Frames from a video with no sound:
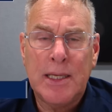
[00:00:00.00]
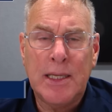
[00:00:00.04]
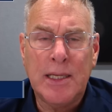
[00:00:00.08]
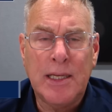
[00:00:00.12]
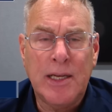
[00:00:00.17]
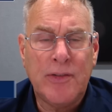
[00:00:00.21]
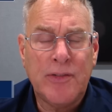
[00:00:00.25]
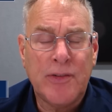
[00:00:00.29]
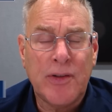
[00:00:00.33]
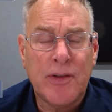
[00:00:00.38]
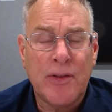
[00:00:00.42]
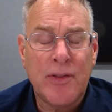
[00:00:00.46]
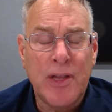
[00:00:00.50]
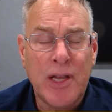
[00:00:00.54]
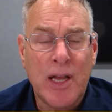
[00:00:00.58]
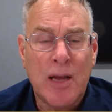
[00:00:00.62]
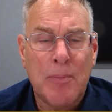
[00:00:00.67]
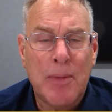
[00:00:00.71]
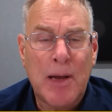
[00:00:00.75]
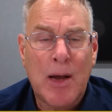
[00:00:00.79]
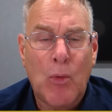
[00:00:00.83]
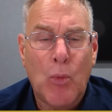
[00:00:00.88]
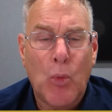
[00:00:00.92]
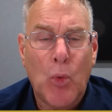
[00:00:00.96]
he needs to think
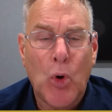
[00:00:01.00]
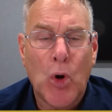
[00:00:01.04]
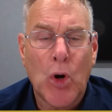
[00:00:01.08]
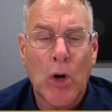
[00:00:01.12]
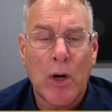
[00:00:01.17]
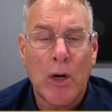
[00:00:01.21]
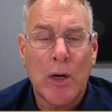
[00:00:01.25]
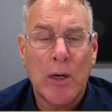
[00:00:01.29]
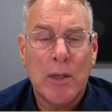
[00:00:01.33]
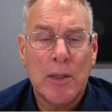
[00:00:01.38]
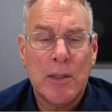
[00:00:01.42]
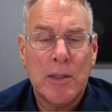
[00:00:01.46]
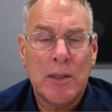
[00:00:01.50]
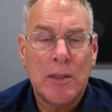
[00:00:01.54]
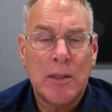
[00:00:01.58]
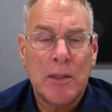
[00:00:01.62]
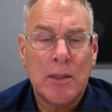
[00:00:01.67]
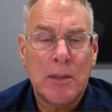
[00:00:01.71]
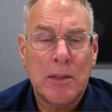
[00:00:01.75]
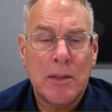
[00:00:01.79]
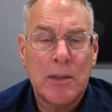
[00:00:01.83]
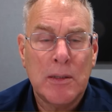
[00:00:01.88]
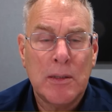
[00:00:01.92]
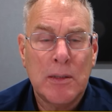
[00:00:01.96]
about war.
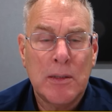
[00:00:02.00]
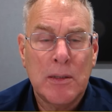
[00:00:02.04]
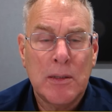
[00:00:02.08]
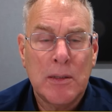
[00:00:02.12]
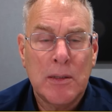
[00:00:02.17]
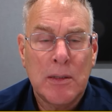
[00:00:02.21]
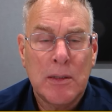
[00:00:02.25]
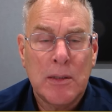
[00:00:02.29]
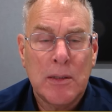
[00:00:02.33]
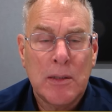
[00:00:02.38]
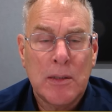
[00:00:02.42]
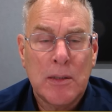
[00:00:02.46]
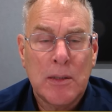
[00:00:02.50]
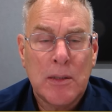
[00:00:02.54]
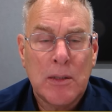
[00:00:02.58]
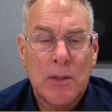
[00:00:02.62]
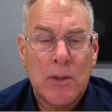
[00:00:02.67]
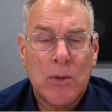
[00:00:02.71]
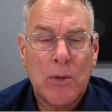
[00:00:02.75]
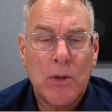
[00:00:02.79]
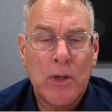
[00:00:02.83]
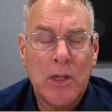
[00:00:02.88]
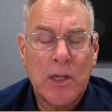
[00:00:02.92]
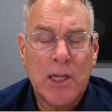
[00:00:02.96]

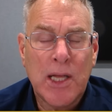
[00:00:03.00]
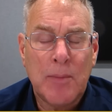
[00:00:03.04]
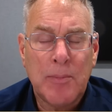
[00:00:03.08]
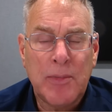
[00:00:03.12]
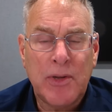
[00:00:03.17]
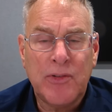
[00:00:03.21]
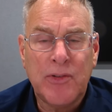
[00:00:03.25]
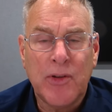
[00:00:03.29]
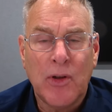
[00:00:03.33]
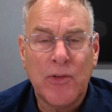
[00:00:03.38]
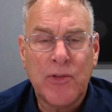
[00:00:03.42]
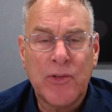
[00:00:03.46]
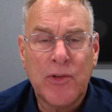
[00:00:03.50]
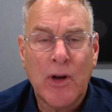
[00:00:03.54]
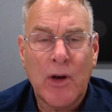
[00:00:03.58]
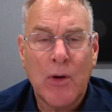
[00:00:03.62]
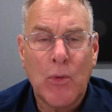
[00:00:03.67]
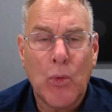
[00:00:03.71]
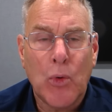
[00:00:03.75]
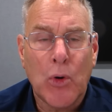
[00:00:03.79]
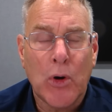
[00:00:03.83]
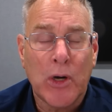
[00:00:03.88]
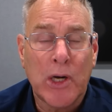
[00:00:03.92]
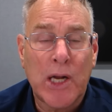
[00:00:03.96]
Oil companies don't start
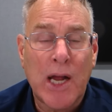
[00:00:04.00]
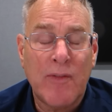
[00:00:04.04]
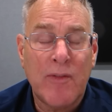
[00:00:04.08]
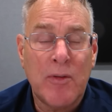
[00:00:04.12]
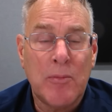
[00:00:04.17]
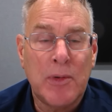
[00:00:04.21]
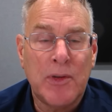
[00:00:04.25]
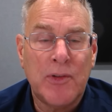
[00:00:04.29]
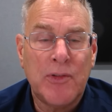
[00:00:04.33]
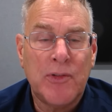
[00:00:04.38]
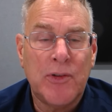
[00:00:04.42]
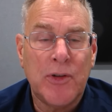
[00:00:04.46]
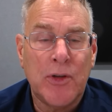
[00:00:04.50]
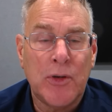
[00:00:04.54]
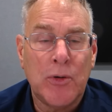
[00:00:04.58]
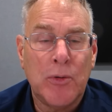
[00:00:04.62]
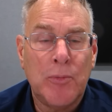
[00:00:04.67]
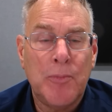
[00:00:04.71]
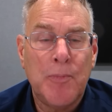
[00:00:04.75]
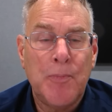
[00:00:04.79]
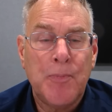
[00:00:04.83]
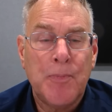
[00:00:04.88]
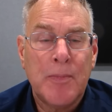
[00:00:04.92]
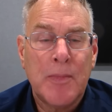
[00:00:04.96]
war, governments do.
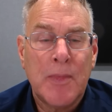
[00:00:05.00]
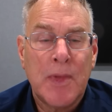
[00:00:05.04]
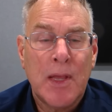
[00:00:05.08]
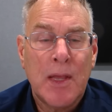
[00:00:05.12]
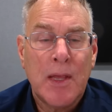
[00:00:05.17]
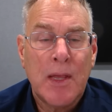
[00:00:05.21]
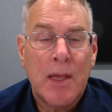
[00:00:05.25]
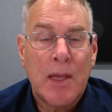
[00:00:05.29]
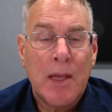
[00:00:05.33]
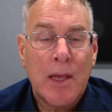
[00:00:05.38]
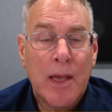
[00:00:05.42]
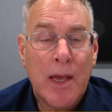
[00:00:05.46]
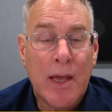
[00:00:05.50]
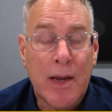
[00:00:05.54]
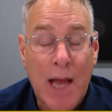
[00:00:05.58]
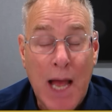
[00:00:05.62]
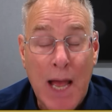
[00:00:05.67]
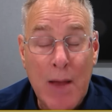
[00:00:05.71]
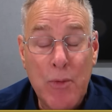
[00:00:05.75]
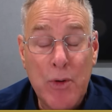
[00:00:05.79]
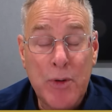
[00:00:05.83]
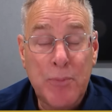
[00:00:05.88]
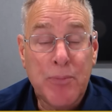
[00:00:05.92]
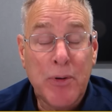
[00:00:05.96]
And
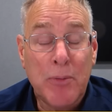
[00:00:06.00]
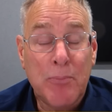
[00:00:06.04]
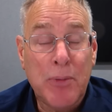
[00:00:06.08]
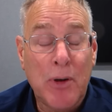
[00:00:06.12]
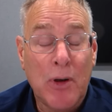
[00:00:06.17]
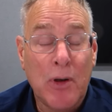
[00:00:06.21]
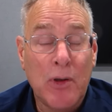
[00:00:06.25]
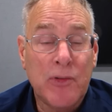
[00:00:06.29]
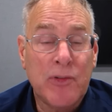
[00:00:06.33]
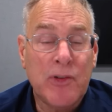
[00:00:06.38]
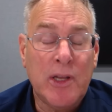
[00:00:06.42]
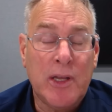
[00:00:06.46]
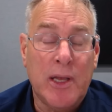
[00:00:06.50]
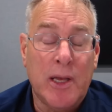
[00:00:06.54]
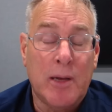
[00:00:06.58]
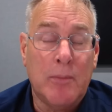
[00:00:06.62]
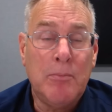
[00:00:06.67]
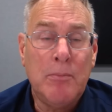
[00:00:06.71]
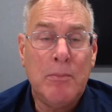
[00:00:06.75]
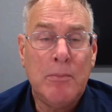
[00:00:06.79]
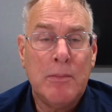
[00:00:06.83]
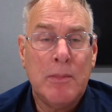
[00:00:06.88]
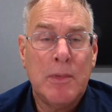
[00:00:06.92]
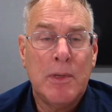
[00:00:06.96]
I would propose to
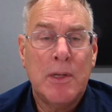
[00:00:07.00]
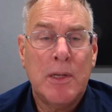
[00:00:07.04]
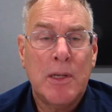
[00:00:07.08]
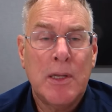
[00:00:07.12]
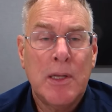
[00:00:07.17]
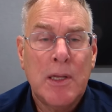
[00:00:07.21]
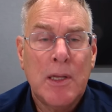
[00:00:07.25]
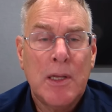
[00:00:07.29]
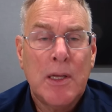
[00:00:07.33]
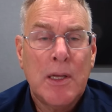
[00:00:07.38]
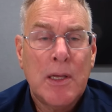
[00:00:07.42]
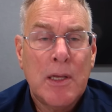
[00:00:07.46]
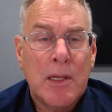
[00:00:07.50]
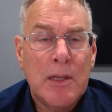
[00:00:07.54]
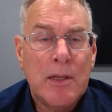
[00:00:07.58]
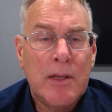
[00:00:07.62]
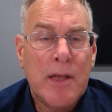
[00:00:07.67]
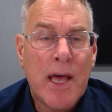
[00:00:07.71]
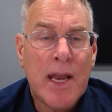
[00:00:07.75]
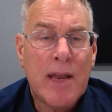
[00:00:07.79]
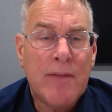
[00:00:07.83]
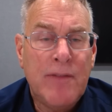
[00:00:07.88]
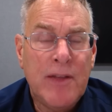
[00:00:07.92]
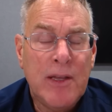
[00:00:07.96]
him
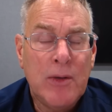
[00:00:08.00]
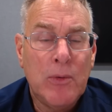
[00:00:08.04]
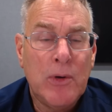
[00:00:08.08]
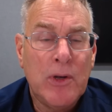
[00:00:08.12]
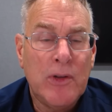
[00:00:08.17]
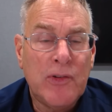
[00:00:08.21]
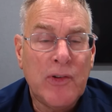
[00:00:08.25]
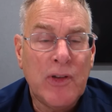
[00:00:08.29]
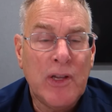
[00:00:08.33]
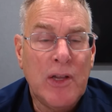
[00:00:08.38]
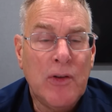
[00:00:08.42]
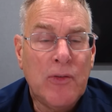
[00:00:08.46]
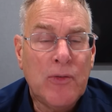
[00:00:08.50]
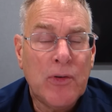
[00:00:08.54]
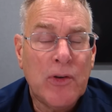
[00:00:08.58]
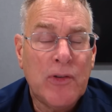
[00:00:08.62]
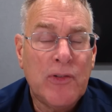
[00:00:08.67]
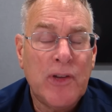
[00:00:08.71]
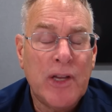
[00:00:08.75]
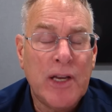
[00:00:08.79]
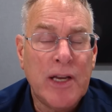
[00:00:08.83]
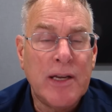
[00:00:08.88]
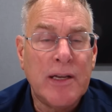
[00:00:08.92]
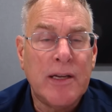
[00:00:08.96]
that if he was
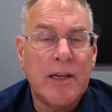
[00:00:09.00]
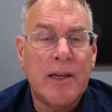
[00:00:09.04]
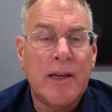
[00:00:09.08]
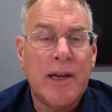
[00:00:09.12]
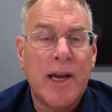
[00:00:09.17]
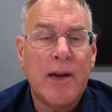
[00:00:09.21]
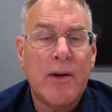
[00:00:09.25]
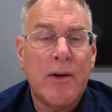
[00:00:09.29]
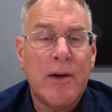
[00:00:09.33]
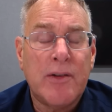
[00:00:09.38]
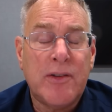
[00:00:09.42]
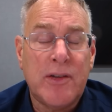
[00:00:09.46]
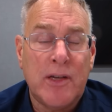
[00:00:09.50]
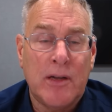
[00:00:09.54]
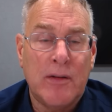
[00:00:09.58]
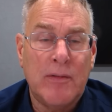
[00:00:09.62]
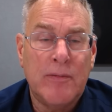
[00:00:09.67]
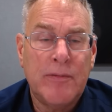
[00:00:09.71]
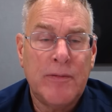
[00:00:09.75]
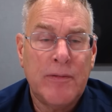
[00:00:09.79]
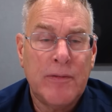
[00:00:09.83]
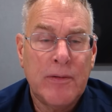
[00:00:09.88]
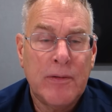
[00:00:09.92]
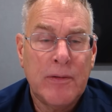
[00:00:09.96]
interested in a
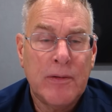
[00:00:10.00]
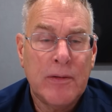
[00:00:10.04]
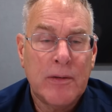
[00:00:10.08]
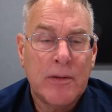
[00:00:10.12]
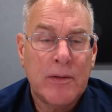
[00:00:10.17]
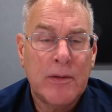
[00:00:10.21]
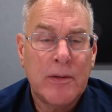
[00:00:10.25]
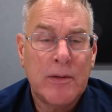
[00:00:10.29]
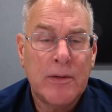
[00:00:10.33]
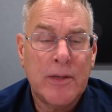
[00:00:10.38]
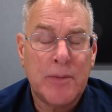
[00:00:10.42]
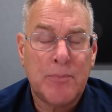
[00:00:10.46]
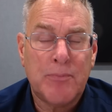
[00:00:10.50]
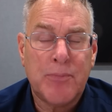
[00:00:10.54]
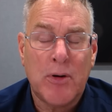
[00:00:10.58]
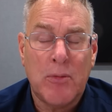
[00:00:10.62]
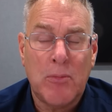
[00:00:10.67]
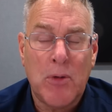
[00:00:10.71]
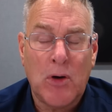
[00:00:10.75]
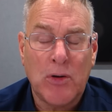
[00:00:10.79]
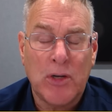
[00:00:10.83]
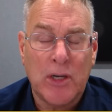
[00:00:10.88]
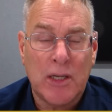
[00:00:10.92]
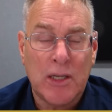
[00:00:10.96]
narrative that
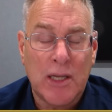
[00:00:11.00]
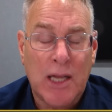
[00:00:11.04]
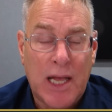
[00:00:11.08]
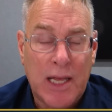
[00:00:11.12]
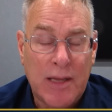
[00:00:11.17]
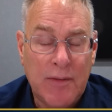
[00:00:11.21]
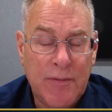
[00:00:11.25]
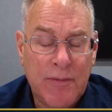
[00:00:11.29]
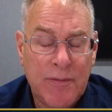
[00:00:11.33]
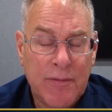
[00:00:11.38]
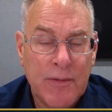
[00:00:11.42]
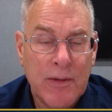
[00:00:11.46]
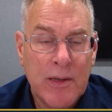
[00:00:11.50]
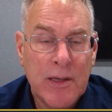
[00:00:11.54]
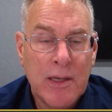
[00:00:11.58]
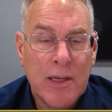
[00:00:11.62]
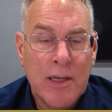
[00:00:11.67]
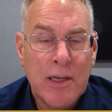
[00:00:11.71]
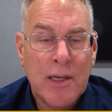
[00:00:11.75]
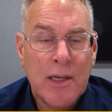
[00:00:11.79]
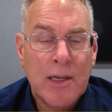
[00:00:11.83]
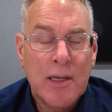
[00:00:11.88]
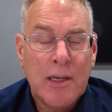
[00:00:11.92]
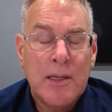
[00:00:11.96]
promoted life,
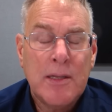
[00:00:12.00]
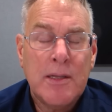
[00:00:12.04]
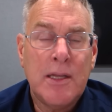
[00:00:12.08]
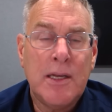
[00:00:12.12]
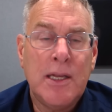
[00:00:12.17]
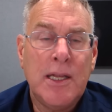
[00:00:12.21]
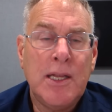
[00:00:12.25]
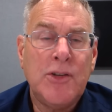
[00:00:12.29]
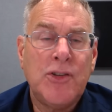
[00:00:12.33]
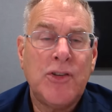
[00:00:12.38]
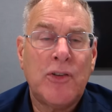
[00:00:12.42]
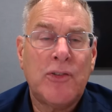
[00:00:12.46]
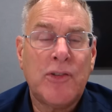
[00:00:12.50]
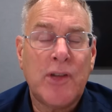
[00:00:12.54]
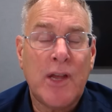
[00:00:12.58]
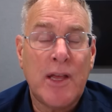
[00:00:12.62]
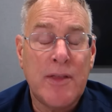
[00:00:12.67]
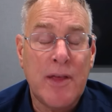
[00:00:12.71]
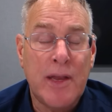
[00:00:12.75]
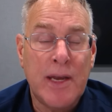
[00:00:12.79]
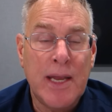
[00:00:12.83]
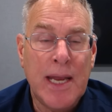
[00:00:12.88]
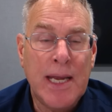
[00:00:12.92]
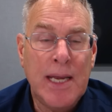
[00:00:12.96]
that he should
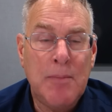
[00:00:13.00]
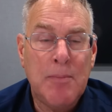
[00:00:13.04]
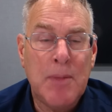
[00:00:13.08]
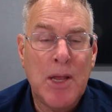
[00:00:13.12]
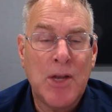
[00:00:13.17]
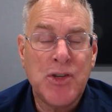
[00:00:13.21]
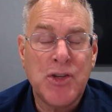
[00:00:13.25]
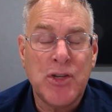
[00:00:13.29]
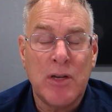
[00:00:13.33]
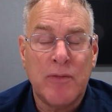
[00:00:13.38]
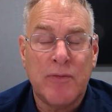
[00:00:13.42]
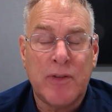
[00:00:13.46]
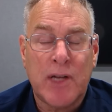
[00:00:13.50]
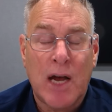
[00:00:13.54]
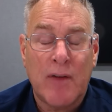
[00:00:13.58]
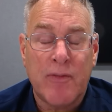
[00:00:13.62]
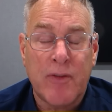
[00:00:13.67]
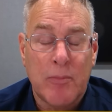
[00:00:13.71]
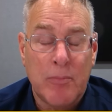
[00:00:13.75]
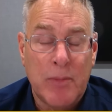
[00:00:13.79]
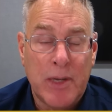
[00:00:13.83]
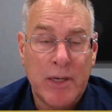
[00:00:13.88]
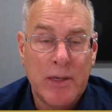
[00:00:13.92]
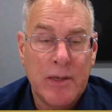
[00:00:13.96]
say that any mention of
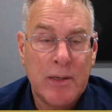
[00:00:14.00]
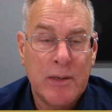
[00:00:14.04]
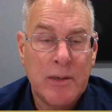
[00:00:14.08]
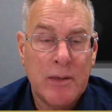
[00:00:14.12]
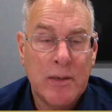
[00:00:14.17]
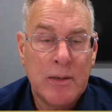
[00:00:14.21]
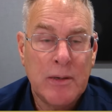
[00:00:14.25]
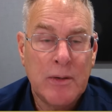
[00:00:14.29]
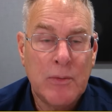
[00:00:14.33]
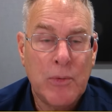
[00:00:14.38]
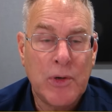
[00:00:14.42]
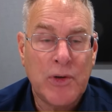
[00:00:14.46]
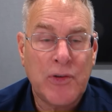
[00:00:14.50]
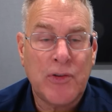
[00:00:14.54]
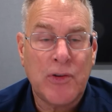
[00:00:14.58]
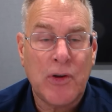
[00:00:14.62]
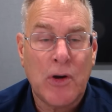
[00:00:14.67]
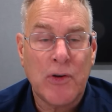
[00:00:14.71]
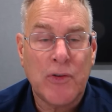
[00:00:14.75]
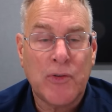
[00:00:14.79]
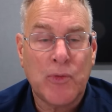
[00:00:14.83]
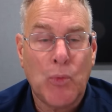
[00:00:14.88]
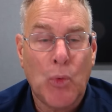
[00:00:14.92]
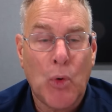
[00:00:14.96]
government, which
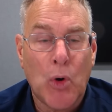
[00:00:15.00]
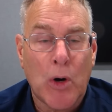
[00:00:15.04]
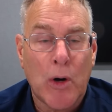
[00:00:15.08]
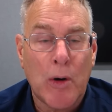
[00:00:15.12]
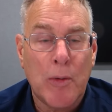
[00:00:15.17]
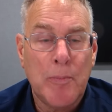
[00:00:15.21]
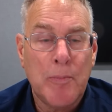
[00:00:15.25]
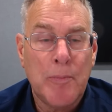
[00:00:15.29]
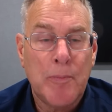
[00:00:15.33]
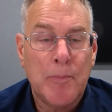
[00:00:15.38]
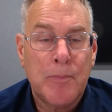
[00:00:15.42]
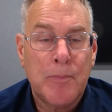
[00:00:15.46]
starts war,